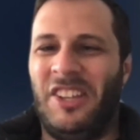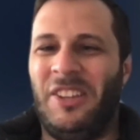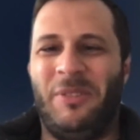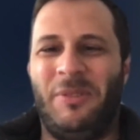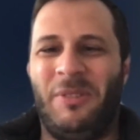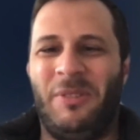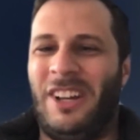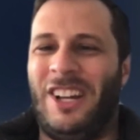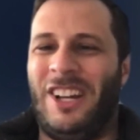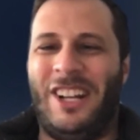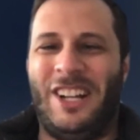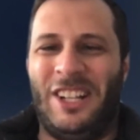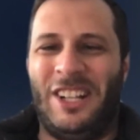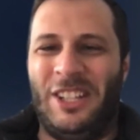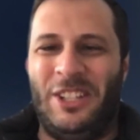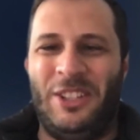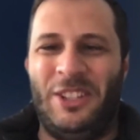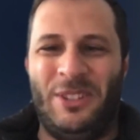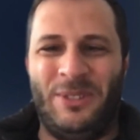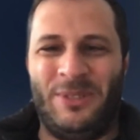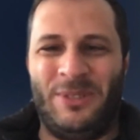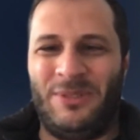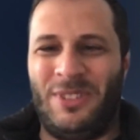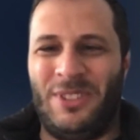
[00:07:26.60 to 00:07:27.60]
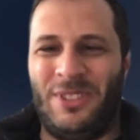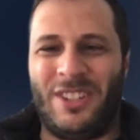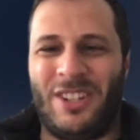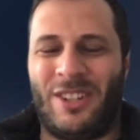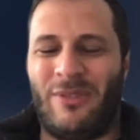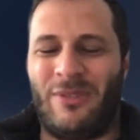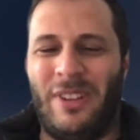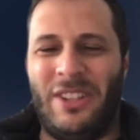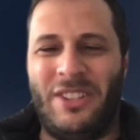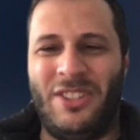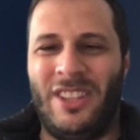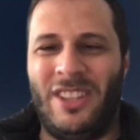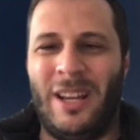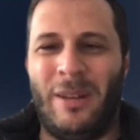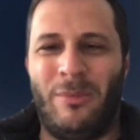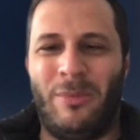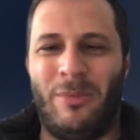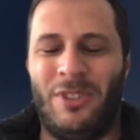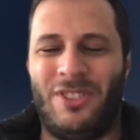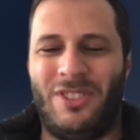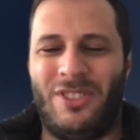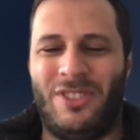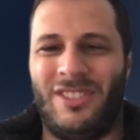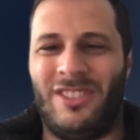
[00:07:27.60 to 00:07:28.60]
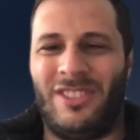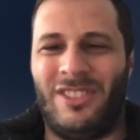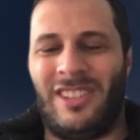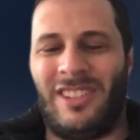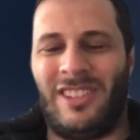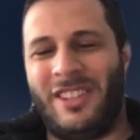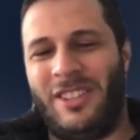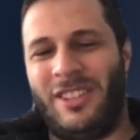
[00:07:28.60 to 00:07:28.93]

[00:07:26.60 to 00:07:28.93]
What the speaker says: These are crazy numbers, and it's like,